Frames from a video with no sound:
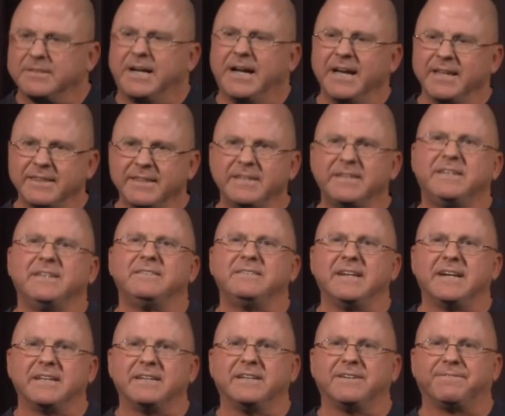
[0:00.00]
I think he's
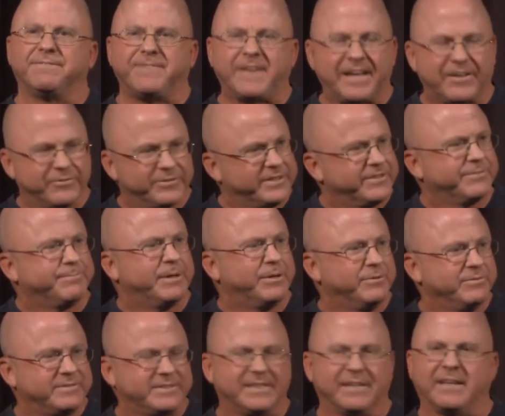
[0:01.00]
got enough fat on his
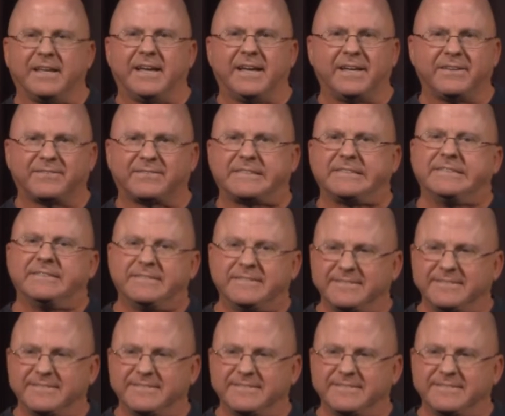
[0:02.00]
bones to last.